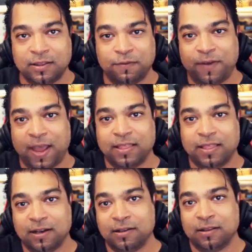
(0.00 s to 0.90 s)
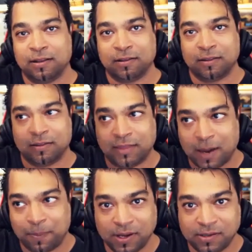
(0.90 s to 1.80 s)
The fact that
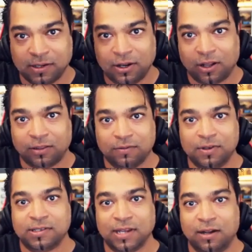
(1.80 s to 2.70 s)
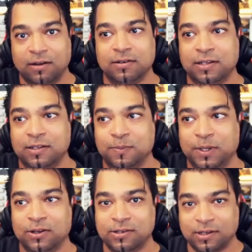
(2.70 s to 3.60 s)
that person got the result is
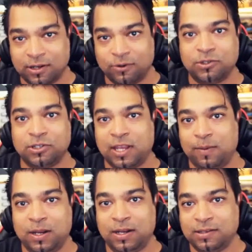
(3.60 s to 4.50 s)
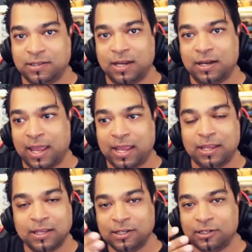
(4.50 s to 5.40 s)
because a coach came in and said, hey,